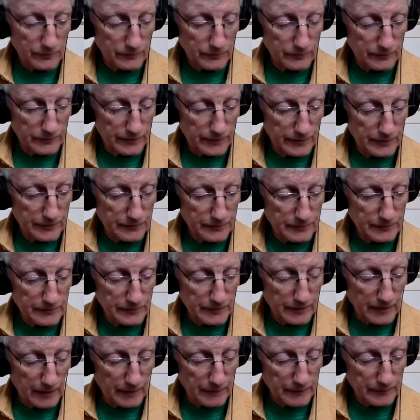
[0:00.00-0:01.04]
D 3
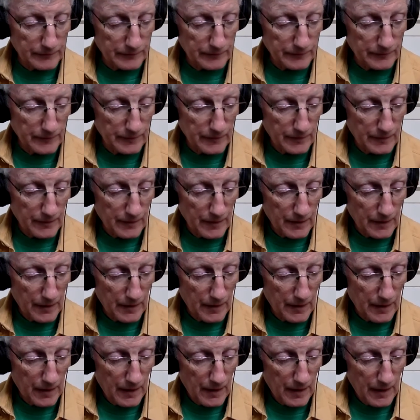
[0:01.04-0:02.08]
times,
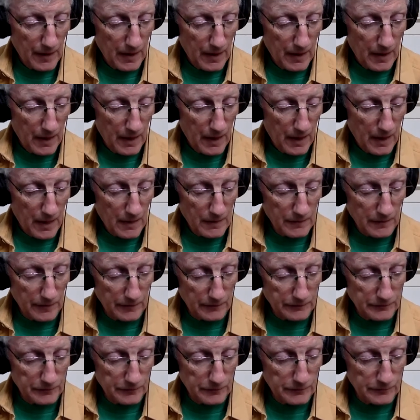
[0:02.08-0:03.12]
and then
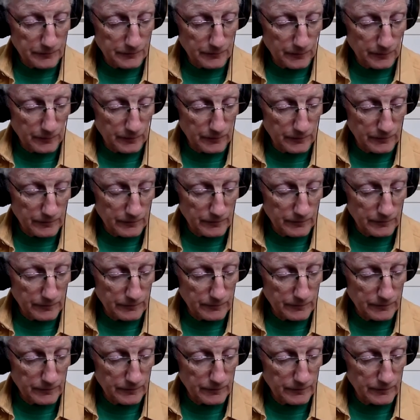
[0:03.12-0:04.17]
2 4,
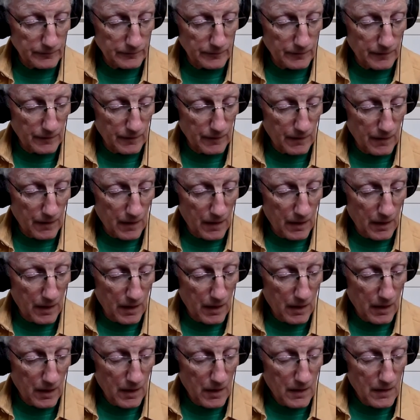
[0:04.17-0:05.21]

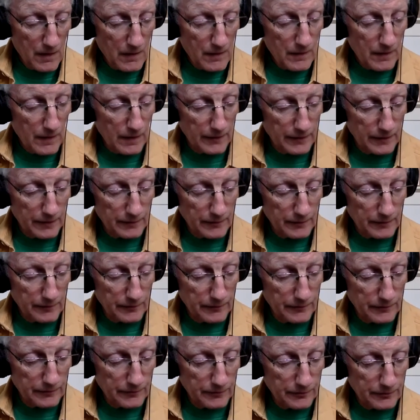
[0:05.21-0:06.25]
and then
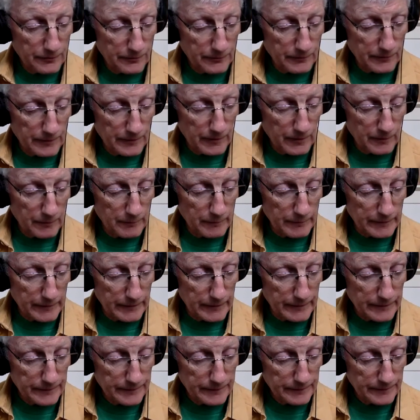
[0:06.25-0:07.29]
3 on B,
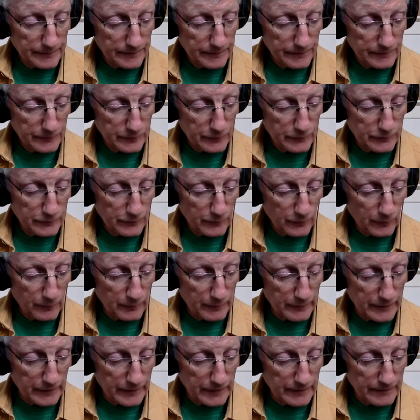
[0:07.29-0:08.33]
2 4
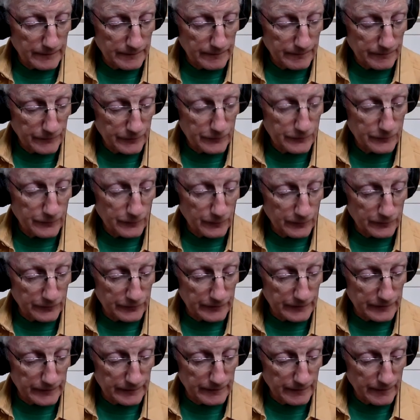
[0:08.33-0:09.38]
B, 2 4
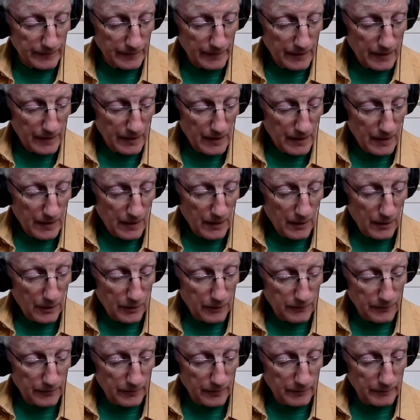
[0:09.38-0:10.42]
G,
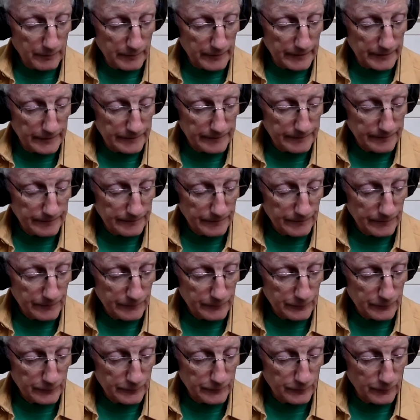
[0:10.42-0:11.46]
3 on B,
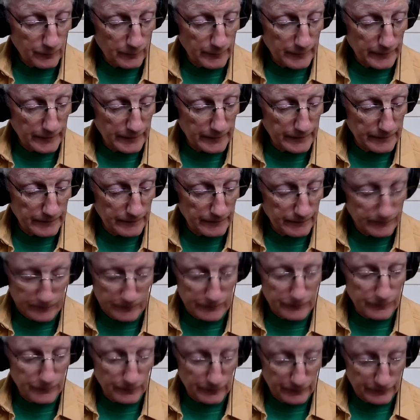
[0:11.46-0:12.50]
2 4 B, 2
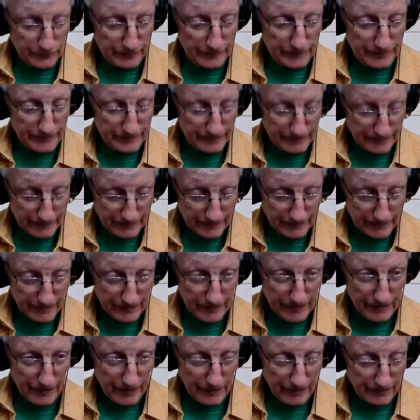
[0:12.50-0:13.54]
4 G,
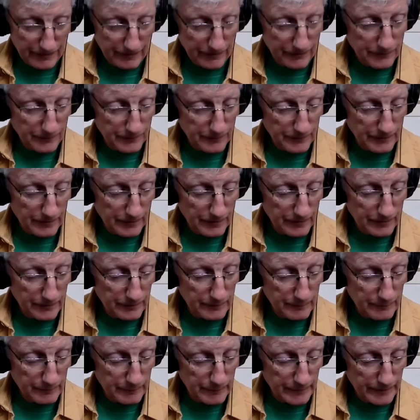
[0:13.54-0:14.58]
and then 3 on
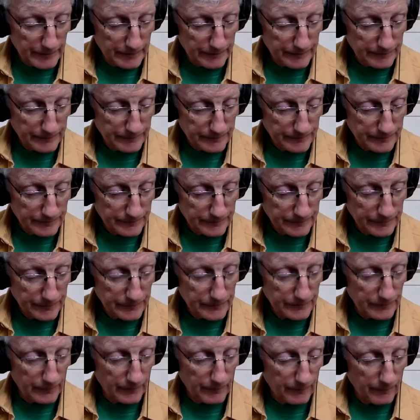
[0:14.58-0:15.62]
B.
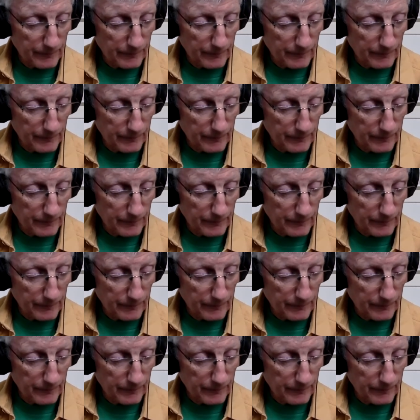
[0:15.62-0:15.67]
So